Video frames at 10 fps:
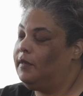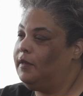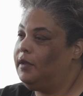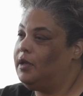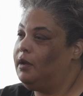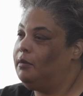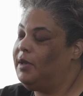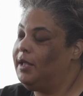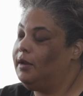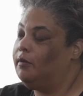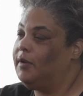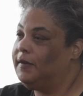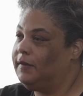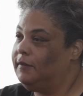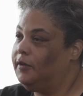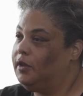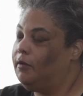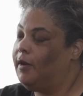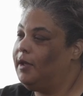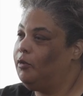the young men arrested for
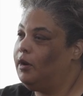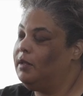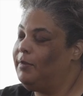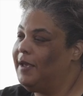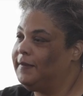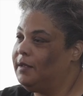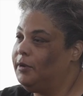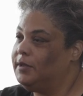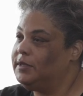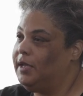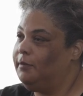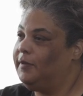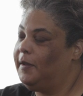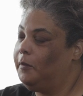the crime were on the basketball team,